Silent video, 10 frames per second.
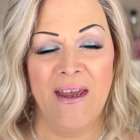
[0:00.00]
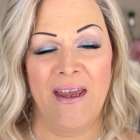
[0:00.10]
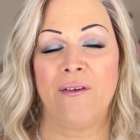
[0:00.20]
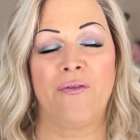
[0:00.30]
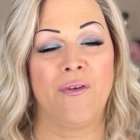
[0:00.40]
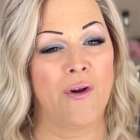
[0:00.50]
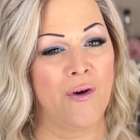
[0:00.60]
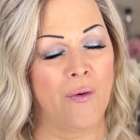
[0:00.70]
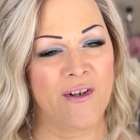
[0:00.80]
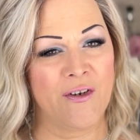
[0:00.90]
if you don't
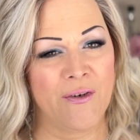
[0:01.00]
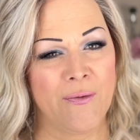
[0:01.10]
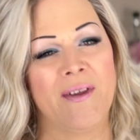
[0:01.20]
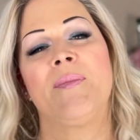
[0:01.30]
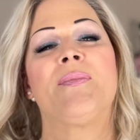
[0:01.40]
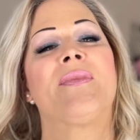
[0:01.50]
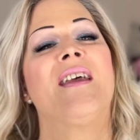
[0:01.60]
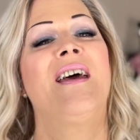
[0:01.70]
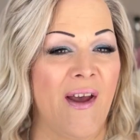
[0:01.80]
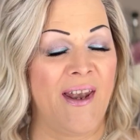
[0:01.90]
know what you're doing.
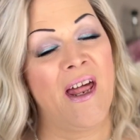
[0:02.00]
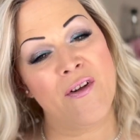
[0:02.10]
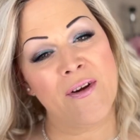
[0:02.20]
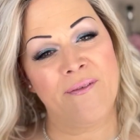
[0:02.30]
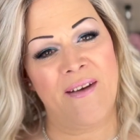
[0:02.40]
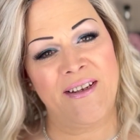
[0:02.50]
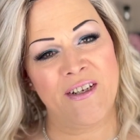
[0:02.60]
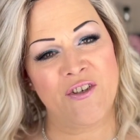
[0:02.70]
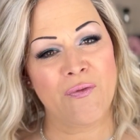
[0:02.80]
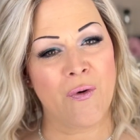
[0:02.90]
Another
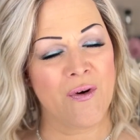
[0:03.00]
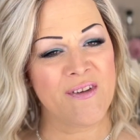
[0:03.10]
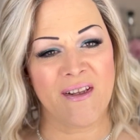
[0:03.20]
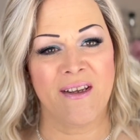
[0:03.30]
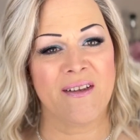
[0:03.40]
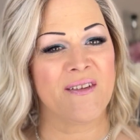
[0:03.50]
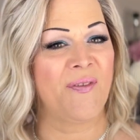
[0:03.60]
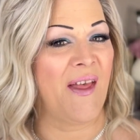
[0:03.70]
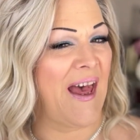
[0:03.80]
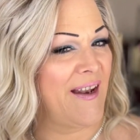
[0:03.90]
advantage, of course, is
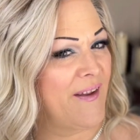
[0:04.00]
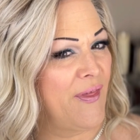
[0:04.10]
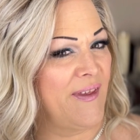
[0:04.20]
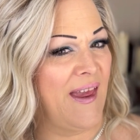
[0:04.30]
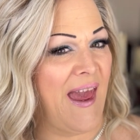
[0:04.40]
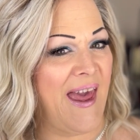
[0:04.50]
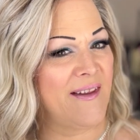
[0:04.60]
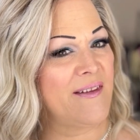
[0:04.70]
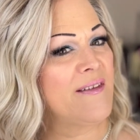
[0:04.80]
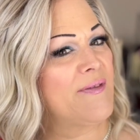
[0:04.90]
that the
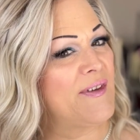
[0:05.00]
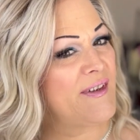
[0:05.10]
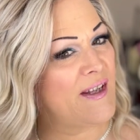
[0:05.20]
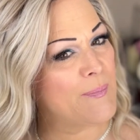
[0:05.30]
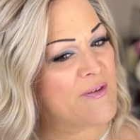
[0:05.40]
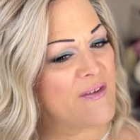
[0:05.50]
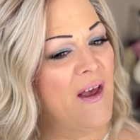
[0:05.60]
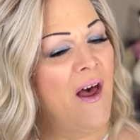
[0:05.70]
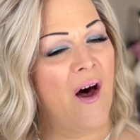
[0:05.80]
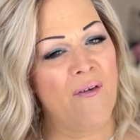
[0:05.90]
ends, the tips
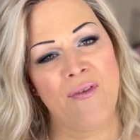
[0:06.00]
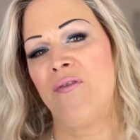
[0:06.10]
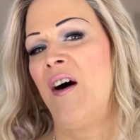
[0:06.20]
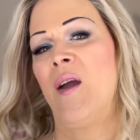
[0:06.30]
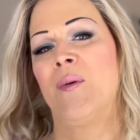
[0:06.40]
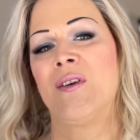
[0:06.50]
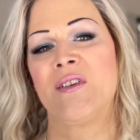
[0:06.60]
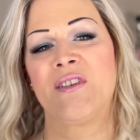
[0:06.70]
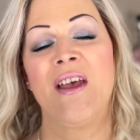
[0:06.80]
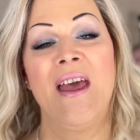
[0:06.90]
of the
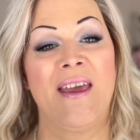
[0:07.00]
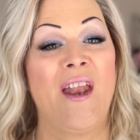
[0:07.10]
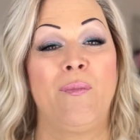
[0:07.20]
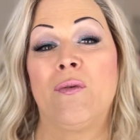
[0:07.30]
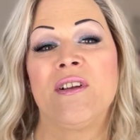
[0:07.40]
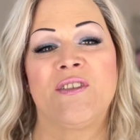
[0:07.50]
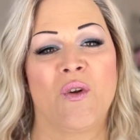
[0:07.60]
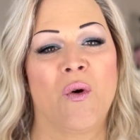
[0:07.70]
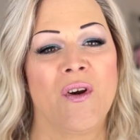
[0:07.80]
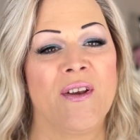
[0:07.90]
fibers can be
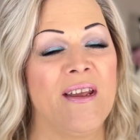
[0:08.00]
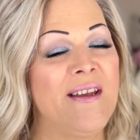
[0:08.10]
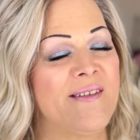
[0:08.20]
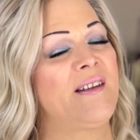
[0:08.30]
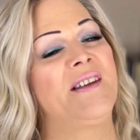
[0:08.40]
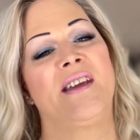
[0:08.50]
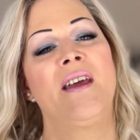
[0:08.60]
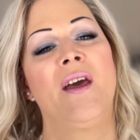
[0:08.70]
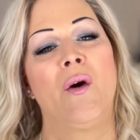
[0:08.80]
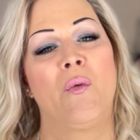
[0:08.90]
restored easily
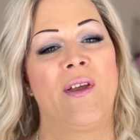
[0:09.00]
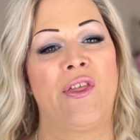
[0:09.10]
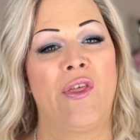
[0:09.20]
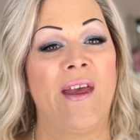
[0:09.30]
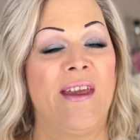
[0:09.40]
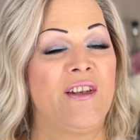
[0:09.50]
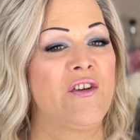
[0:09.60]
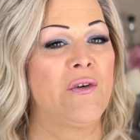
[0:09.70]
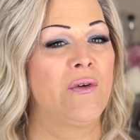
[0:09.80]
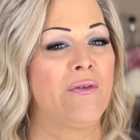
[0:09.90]
with a heat
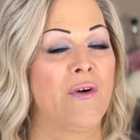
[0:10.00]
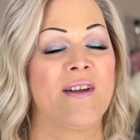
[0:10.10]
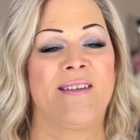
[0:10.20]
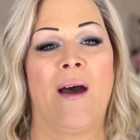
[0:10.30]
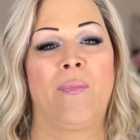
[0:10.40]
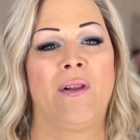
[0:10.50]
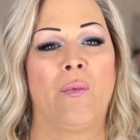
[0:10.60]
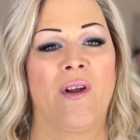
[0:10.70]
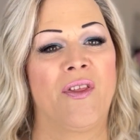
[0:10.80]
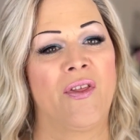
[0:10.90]
tool, for example,
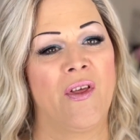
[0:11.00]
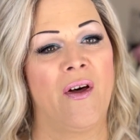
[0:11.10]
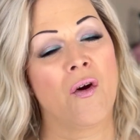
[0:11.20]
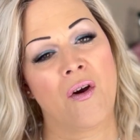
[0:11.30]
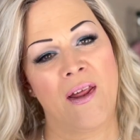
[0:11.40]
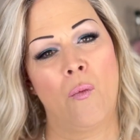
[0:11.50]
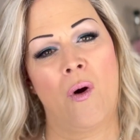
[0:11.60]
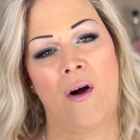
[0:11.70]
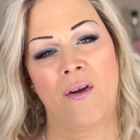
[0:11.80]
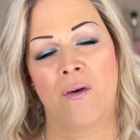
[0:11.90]
with a curling
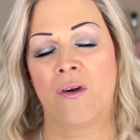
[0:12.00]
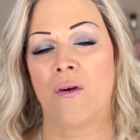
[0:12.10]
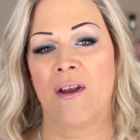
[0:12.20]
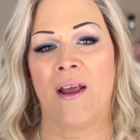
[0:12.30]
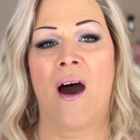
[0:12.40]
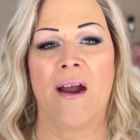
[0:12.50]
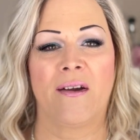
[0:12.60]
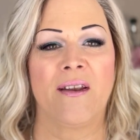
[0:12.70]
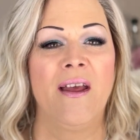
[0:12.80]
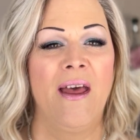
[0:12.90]
wand or curling
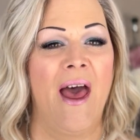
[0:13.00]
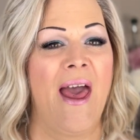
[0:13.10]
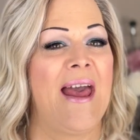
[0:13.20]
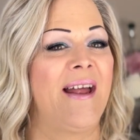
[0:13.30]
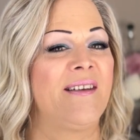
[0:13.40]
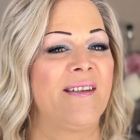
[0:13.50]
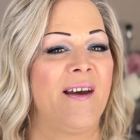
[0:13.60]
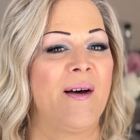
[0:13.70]
iron. And